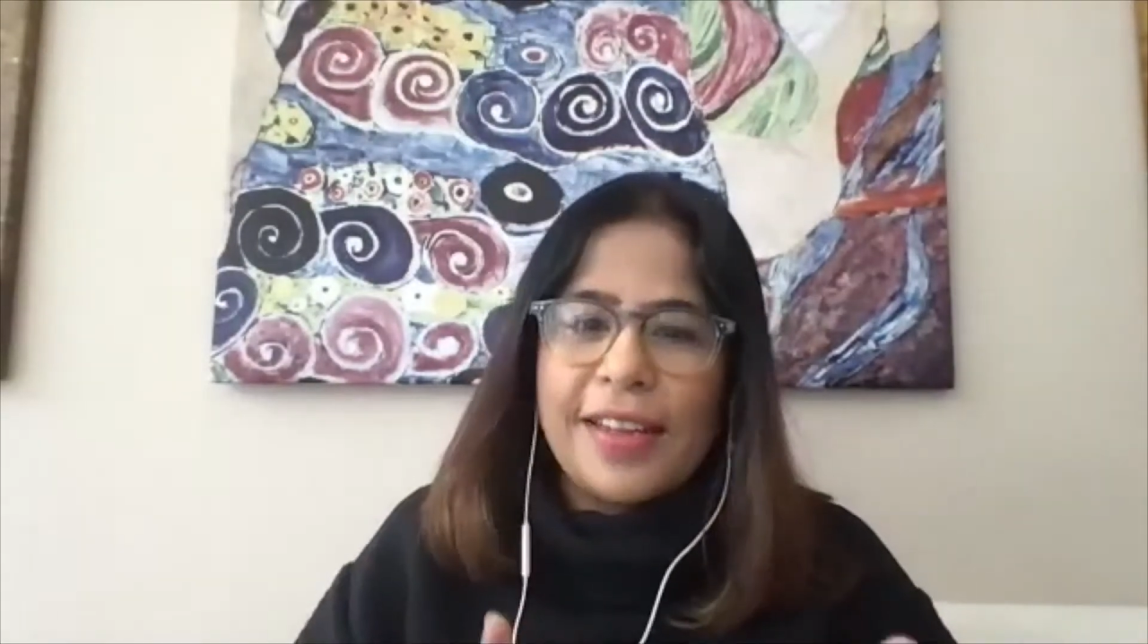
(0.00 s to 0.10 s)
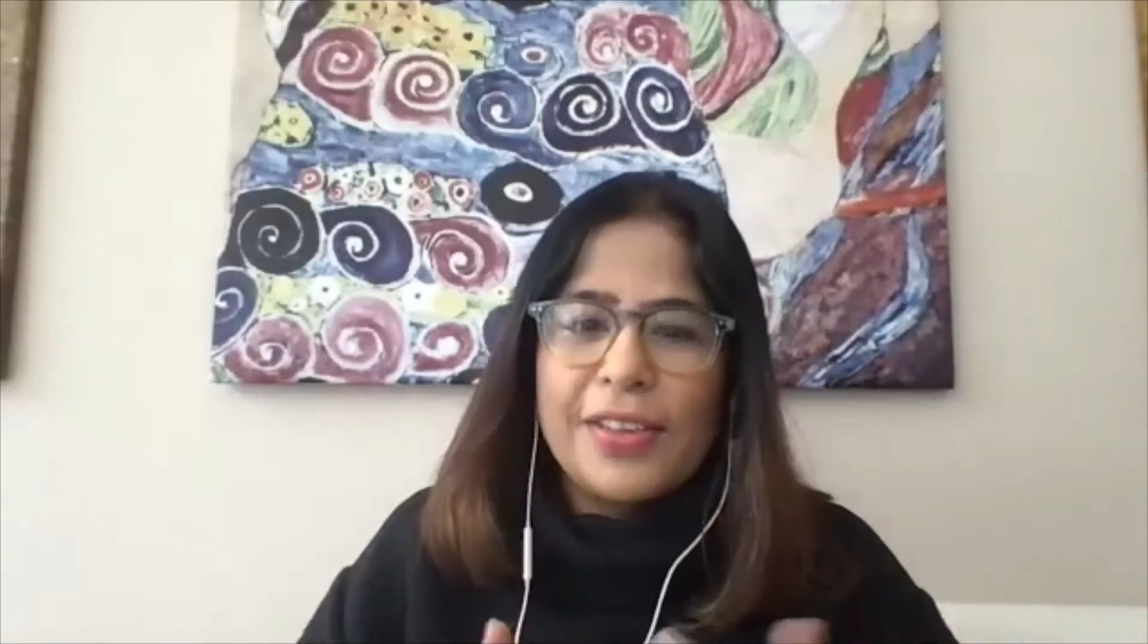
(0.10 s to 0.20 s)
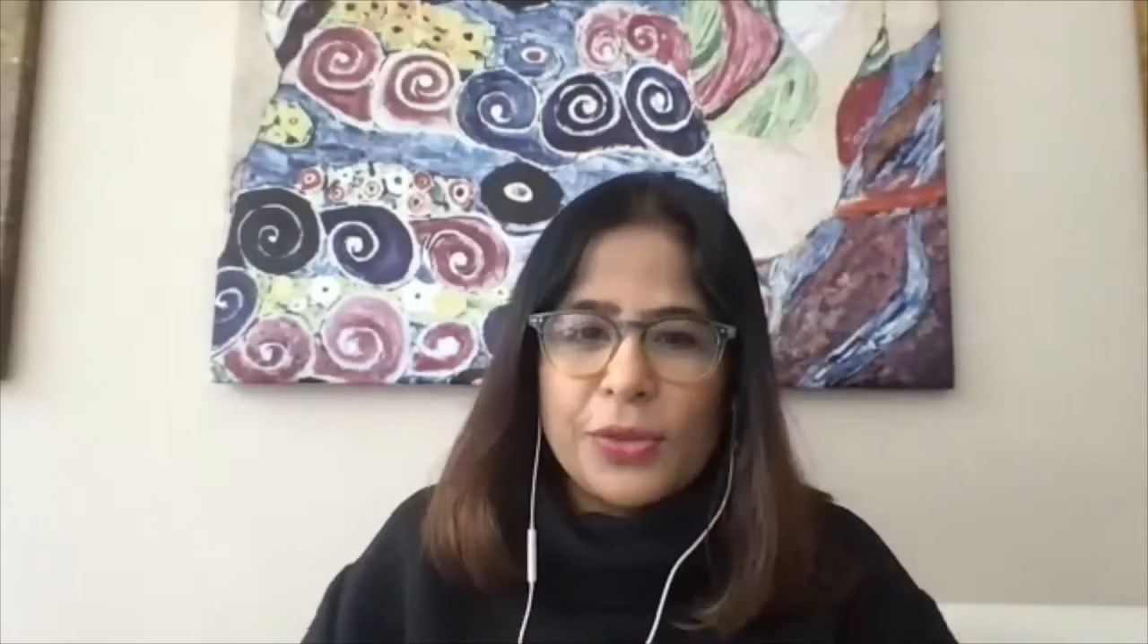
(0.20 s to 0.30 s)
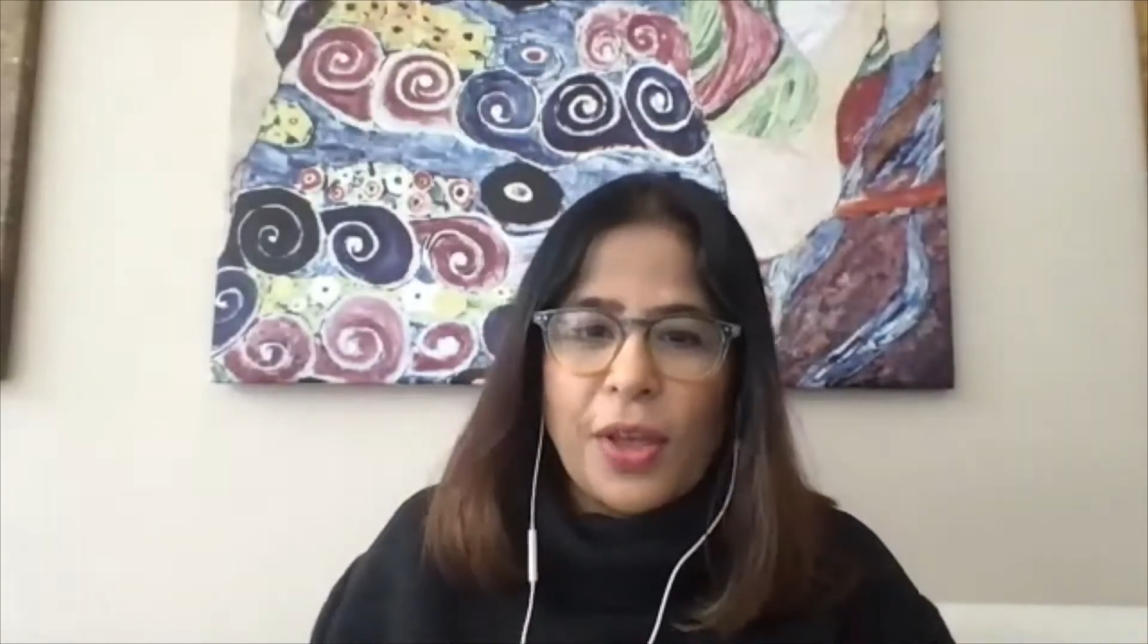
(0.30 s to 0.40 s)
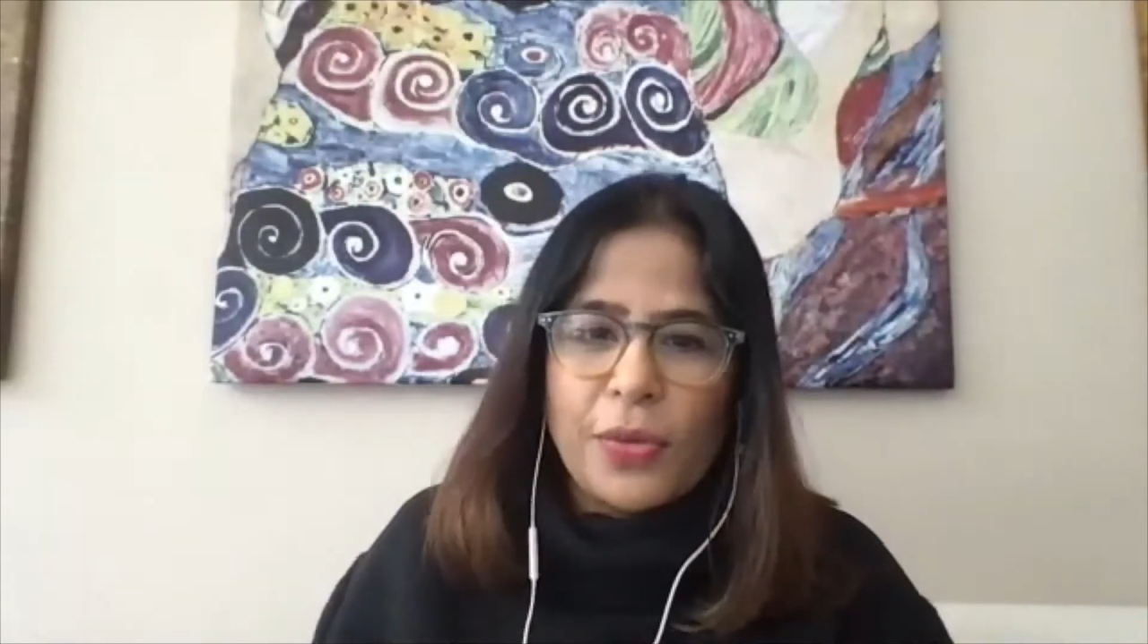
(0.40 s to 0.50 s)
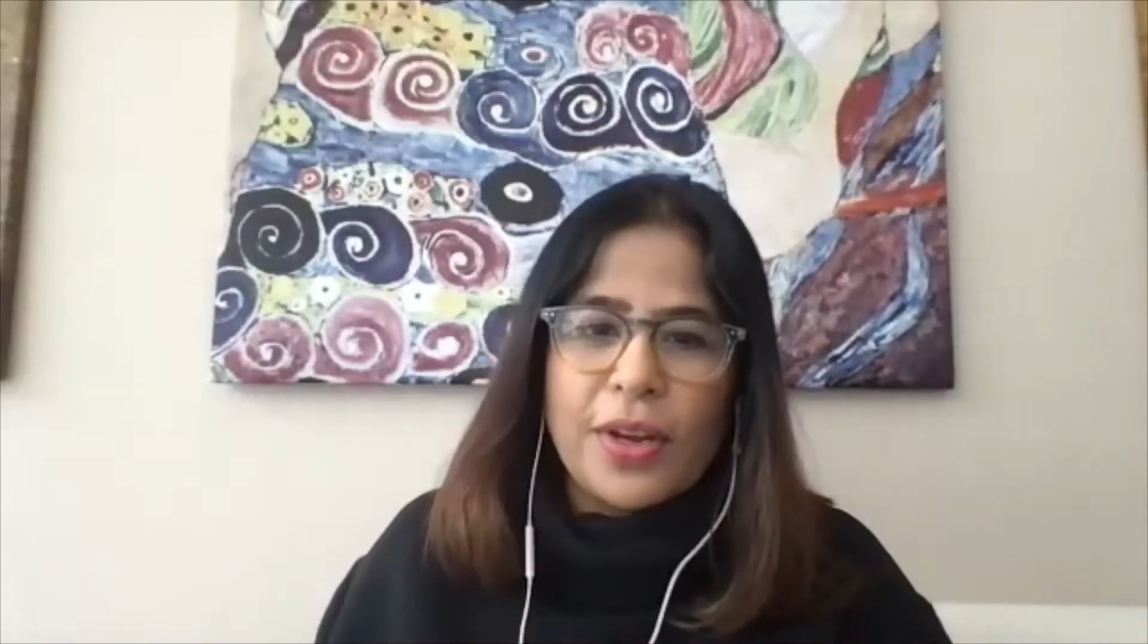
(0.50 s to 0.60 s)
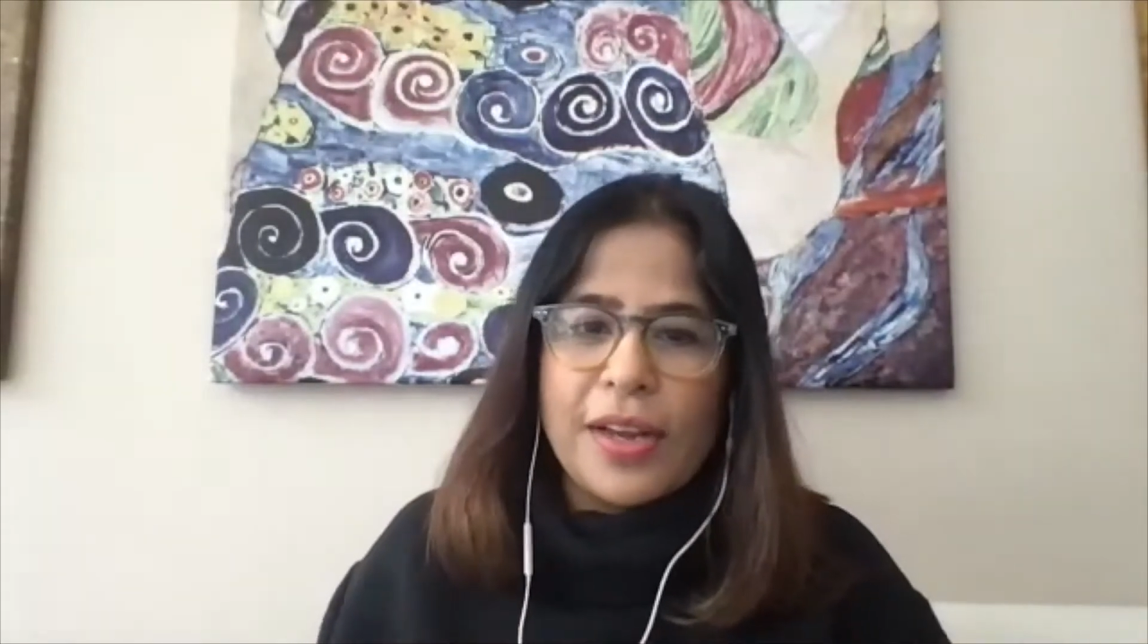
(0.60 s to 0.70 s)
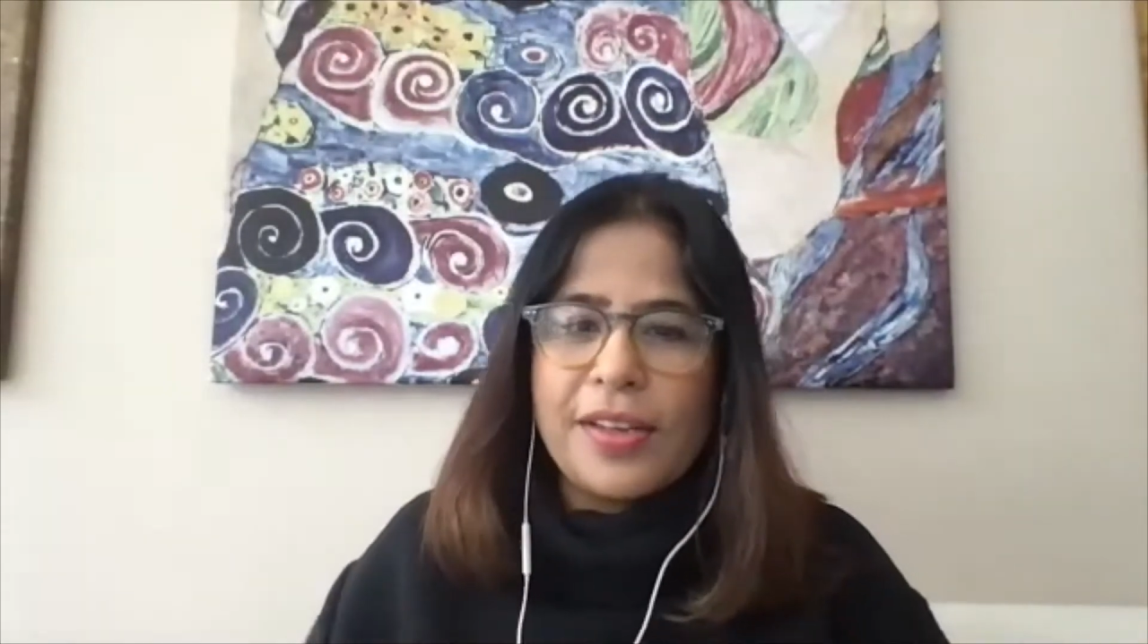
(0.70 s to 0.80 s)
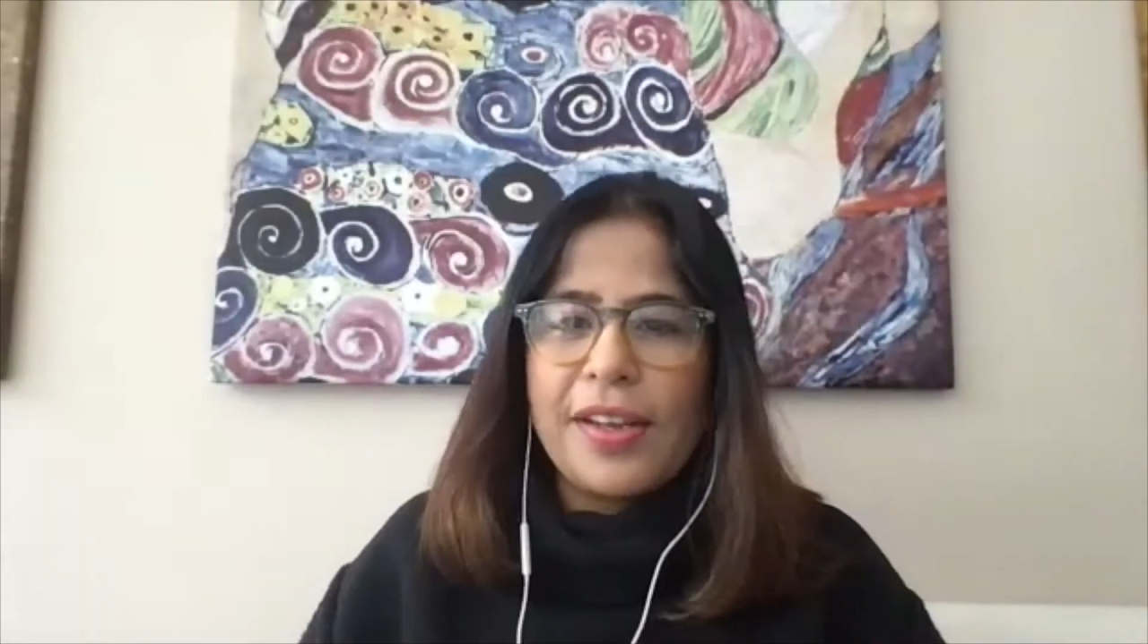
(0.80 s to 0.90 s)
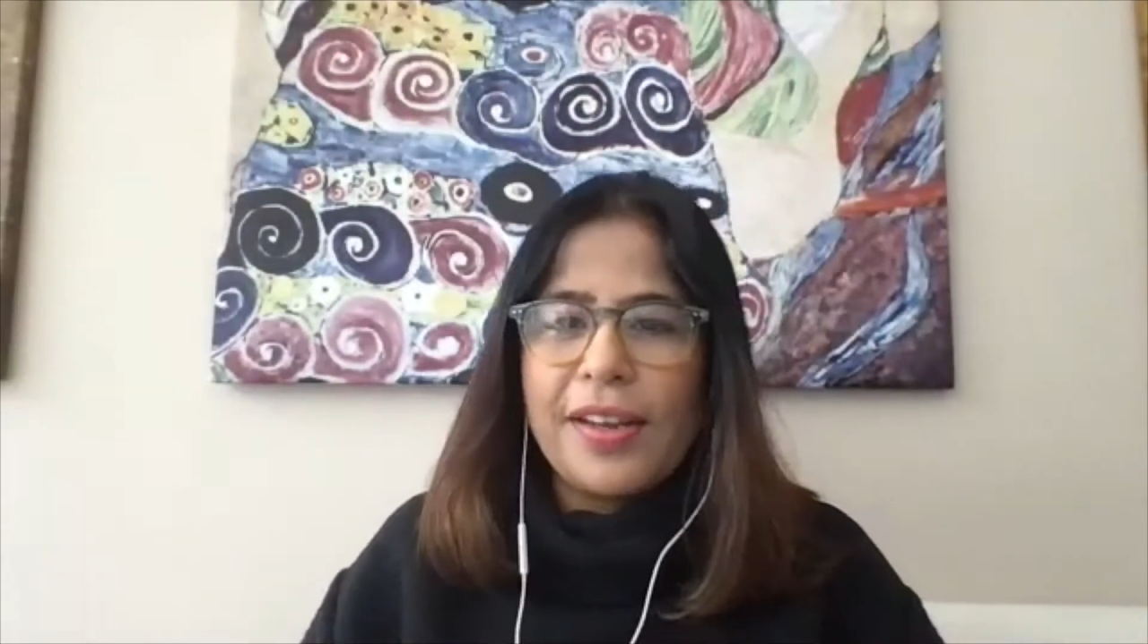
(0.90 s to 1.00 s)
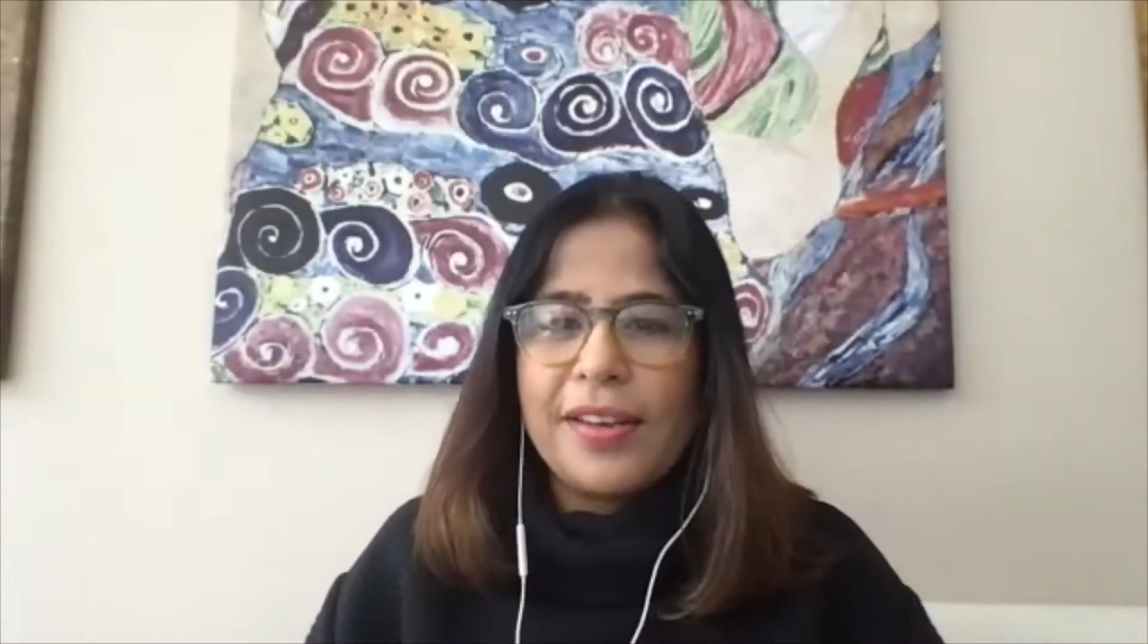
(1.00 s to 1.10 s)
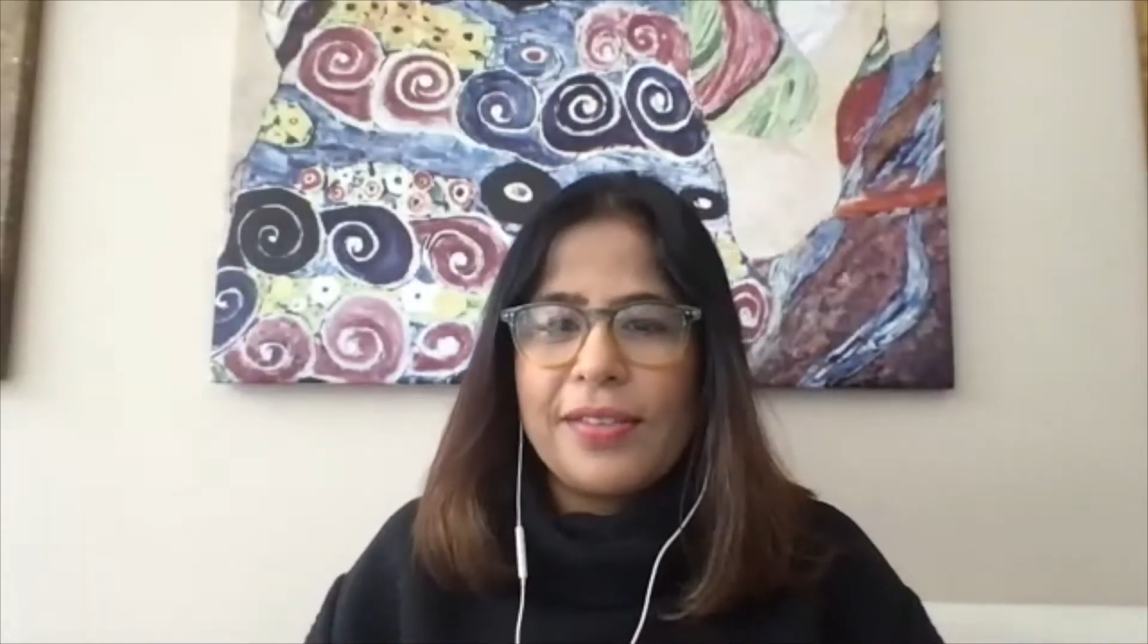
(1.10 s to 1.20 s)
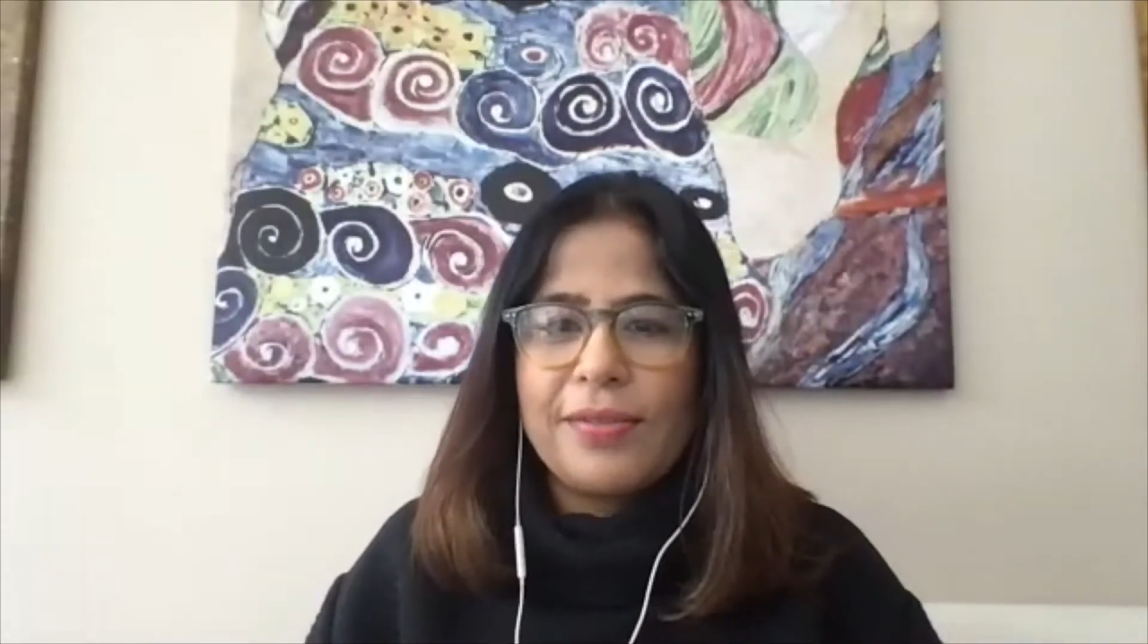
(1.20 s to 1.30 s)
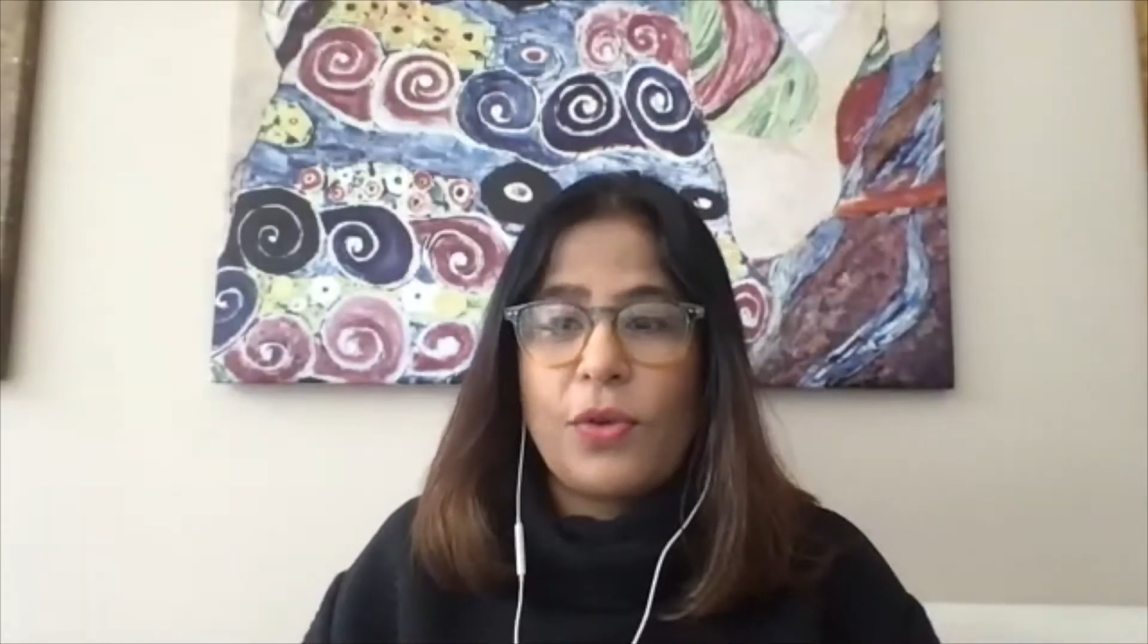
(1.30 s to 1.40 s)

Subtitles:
in 2018